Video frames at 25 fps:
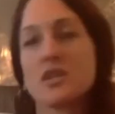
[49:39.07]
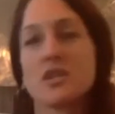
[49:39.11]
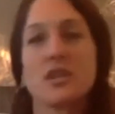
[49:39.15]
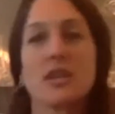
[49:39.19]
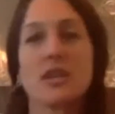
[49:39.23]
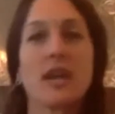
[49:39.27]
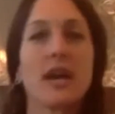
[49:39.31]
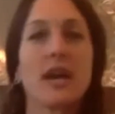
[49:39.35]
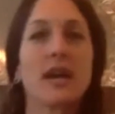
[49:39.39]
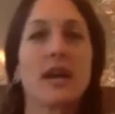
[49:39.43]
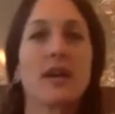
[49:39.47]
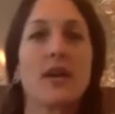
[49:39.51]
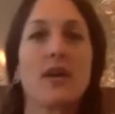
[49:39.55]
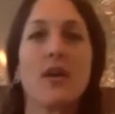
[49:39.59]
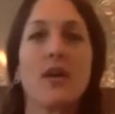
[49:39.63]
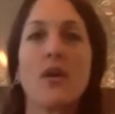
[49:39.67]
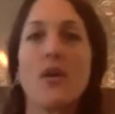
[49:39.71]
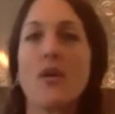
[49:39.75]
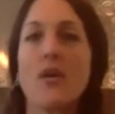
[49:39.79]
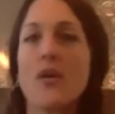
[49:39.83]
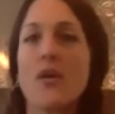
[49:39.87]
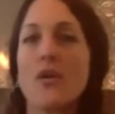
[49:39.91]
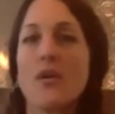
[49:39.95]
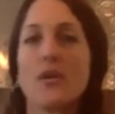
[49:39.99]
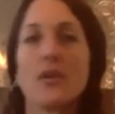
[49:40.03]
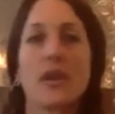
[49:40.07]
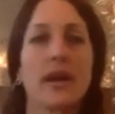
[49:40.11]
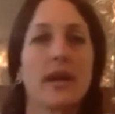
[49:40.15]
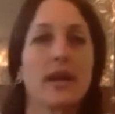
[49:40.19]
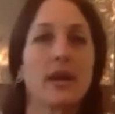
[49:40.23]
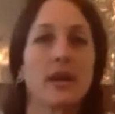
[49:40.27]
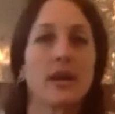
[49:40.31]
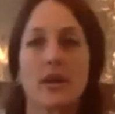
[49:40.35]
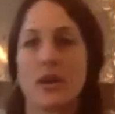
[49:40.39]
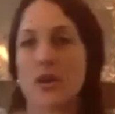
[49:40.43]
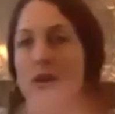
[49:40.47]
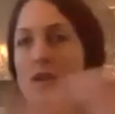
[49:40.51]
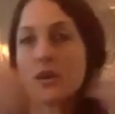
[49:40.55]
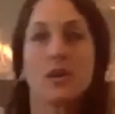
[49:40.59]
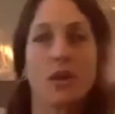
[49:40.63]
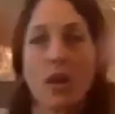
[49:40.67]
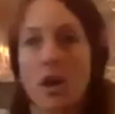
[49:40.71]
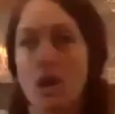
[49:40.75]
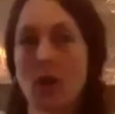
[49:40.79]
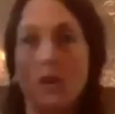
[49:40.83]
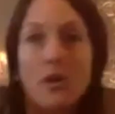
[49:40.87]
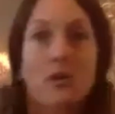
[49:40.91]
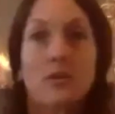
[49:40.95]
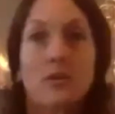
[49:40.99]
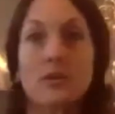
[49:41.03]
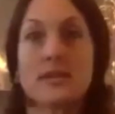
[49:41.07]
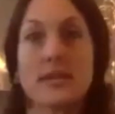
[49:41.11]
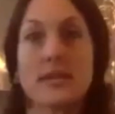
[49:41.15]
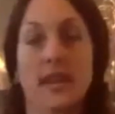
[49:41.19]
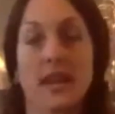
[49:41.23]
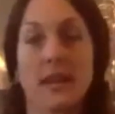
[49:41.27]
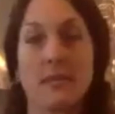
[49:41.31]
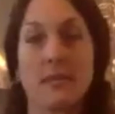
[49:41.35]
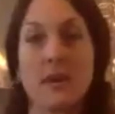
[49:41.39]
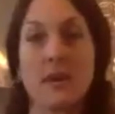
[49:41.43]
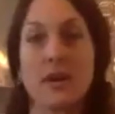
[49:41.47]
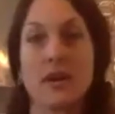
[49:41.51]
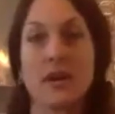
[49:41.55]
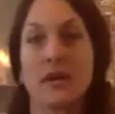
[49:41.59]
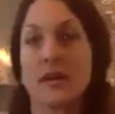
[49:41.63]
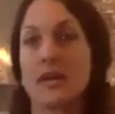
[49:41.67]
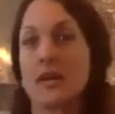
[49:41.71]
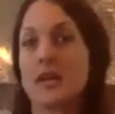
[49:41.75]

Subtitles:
had a whole, like, her codes came on,